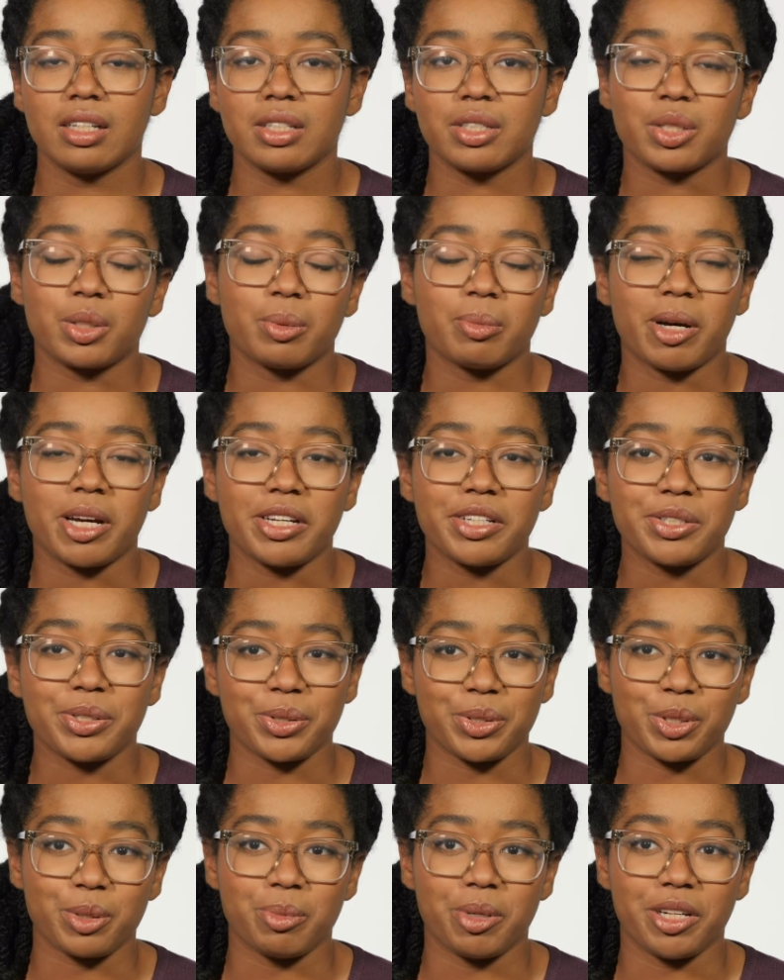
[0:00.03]
So, my
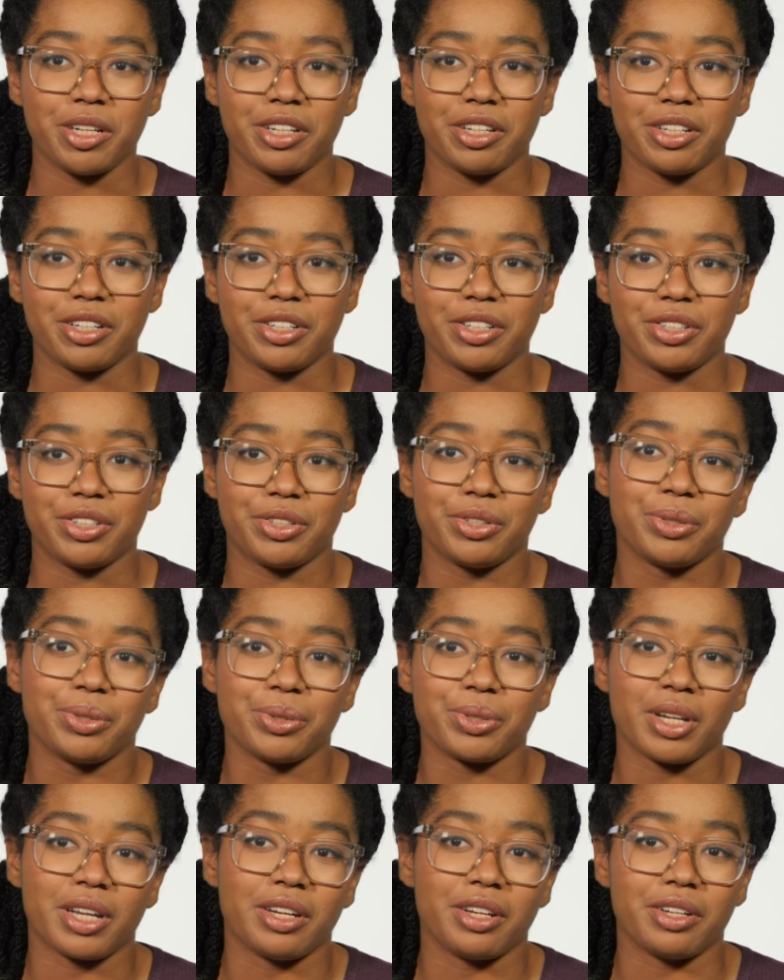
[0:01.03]
social media
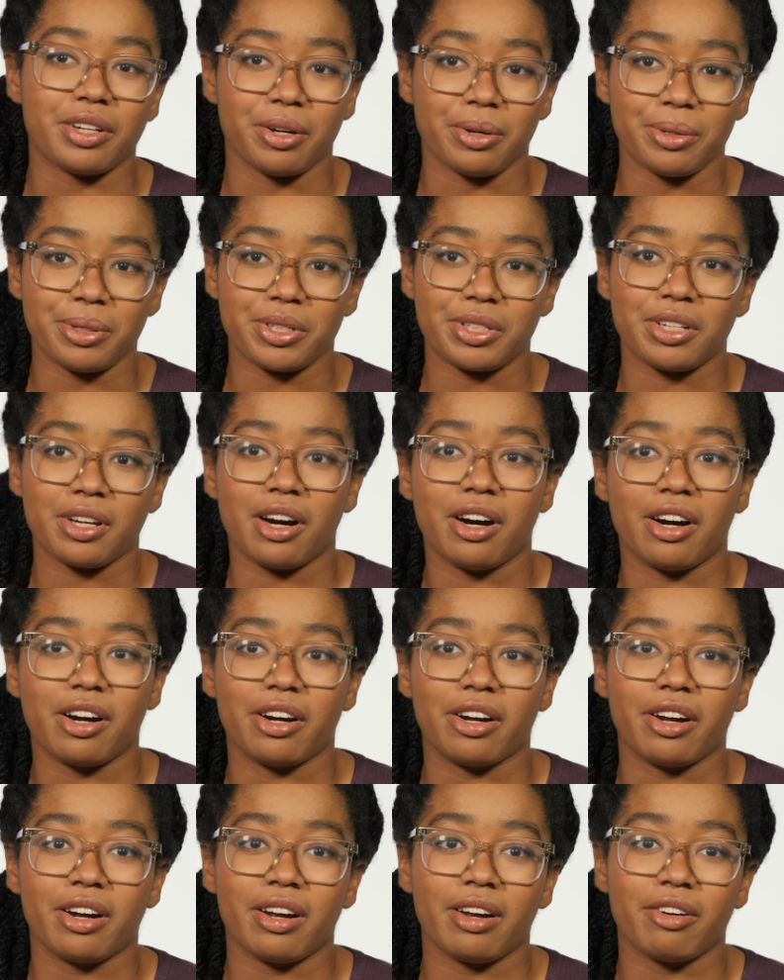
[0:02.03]
do's and don'ts
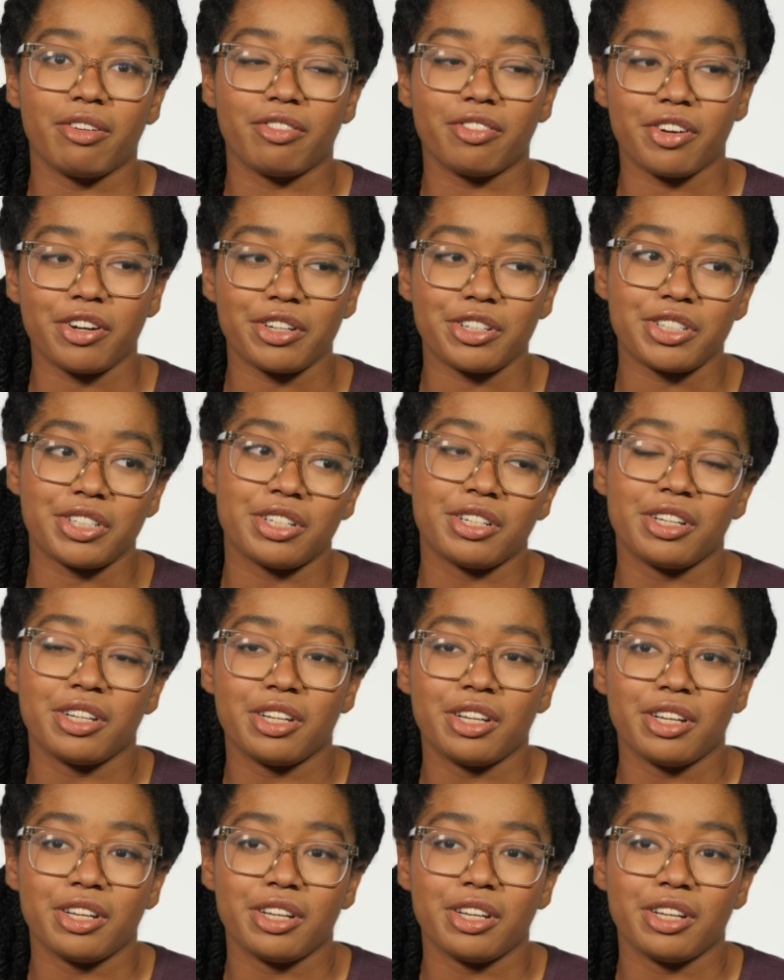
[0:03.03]
are first,